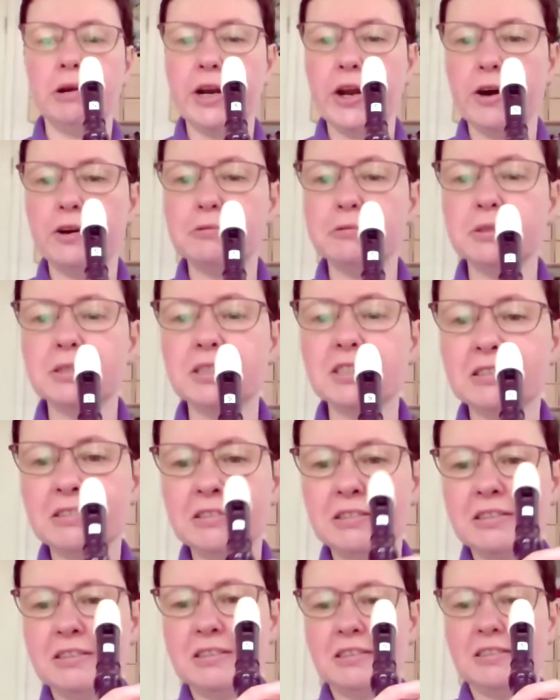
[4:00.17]
notes.
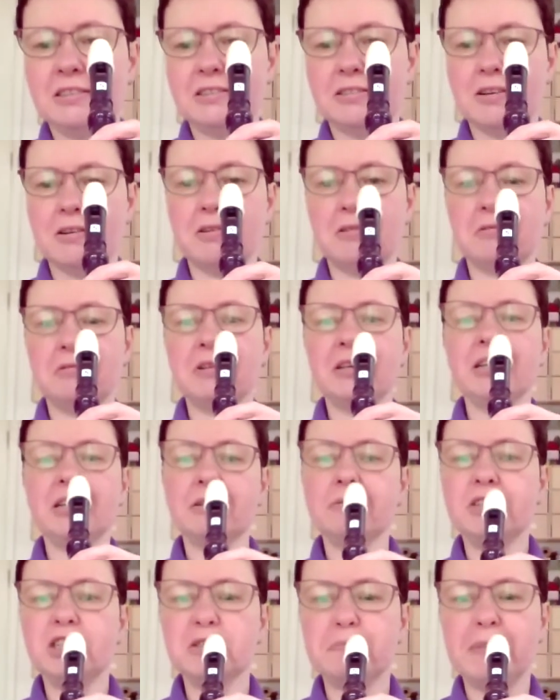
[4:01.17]
So
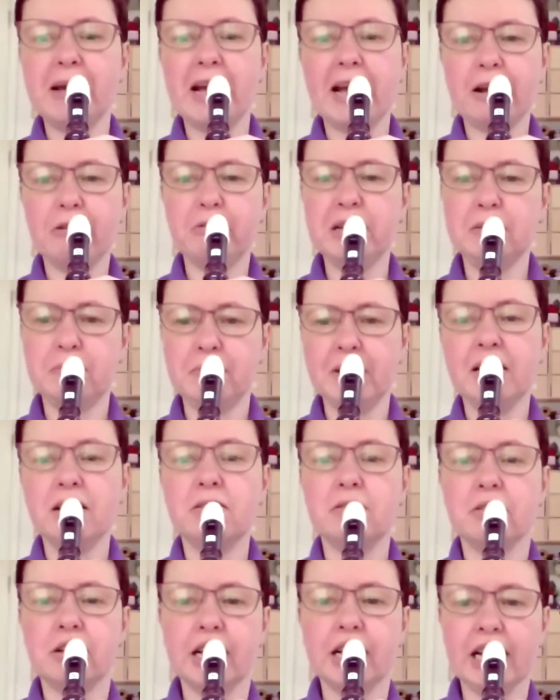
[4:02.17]
just bear with me.
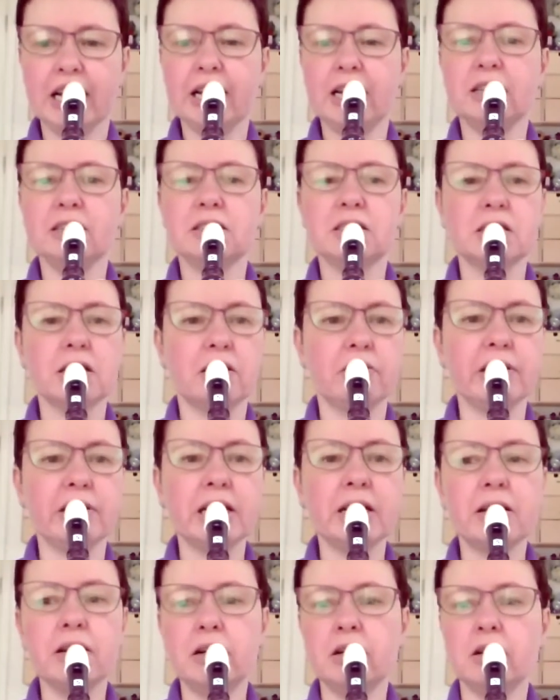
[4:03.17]
Okay, so it
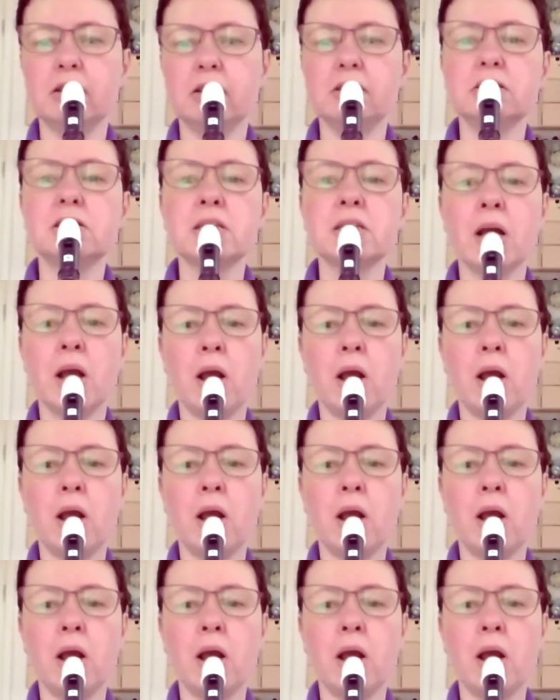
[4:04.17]
goes.